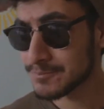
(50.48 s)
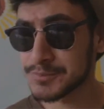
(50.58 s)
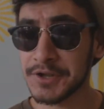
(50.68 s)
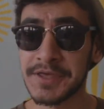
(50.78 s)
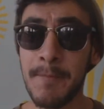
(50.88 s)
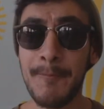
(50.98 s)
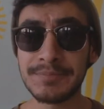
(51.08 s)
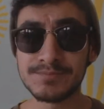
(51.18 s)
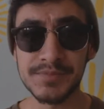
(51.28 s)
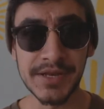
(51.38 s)
Poly,
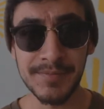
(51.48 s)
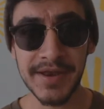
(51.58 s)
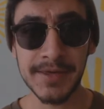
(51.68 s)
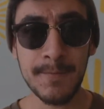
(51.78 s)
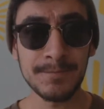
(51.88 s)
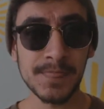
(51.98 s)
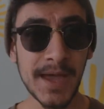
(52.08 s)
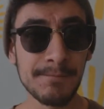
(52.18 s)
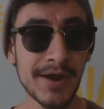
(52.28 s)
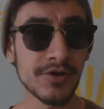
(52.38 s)
meaning many,
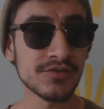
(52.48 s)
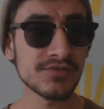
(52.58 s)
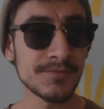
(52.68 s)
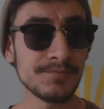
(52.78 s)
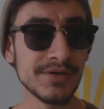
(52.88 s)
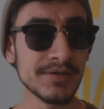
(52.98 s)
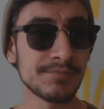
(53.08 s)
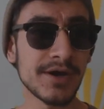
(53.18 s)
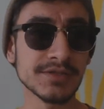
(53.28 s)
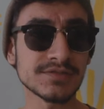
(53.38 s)
and meros, meaning
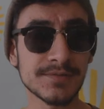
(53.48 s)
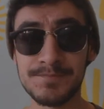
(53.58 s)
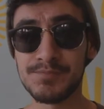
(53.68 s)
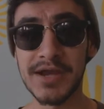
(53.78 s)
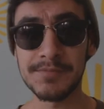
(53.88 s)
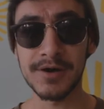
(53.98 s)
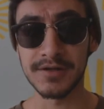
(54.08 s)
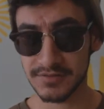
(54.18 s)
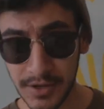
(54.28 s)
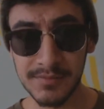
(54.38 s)
parts, many
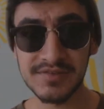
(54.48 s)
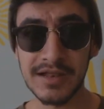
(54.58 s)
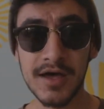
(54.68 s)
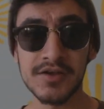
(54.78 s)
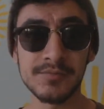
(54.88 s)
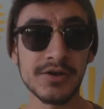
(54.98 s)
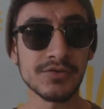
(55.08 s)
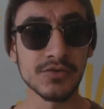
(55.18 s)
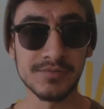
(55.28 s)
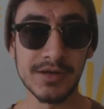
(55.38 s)
parts. Polymers are large
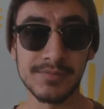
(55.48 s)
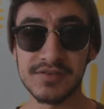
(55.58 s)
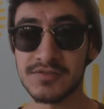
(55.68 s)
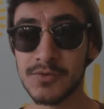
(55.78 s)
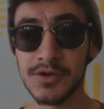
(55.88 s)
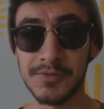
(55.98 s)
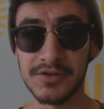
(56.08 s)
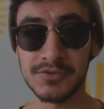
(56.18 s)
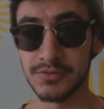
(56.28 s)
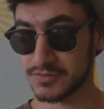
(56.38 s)
molecules made up by smaller
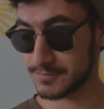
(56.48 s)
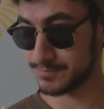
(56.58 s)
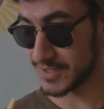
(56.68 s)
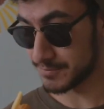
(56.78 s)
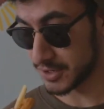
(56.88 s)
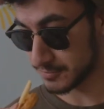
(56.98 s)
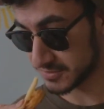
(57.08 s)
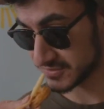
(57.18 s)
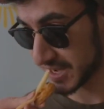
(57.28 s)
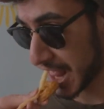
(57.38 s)
molecules named
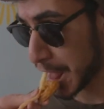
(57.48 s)
monomers.